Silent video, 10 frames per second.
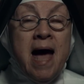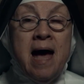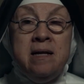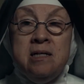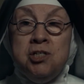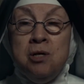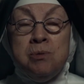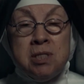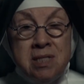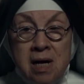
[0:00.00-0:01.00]
And she
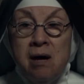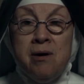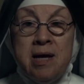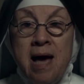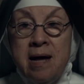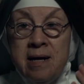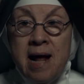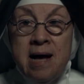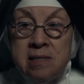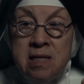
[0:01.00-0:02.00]
was staring at
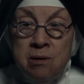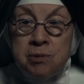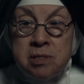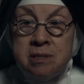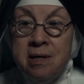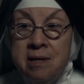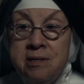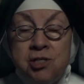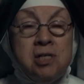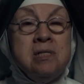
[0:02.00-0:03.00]
it as he was
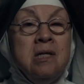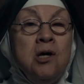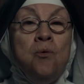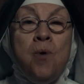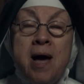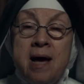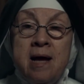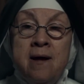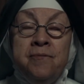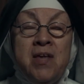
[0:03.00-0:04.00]
chiseling
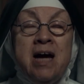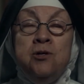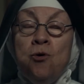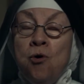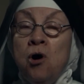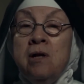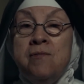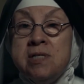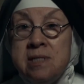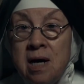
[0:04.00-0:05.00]
away. And all
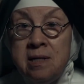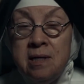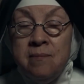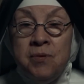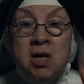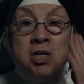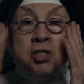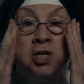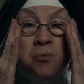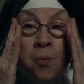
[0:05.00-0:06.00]
of a sudden,
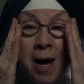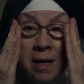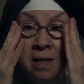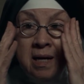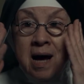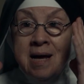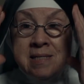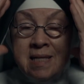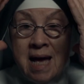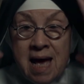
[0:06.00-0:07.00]
she
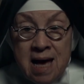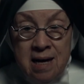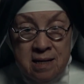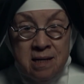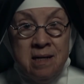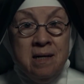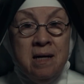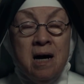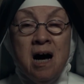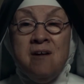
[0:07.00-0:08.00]
recognized the head
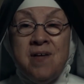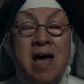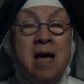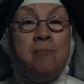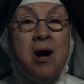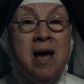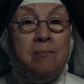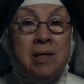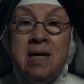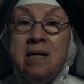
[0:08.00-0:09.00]
of
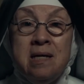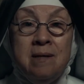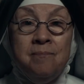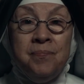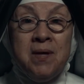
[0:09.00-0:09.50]
Abraham Lincoln.